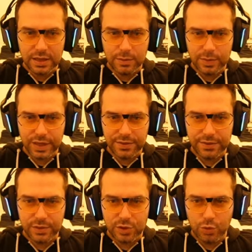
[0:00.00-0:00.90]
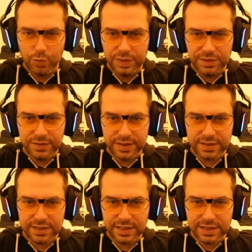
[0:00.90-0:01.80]
with troop defense
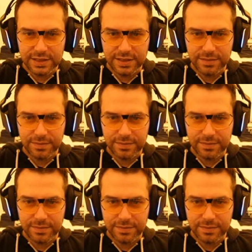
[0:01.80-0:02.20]
gear.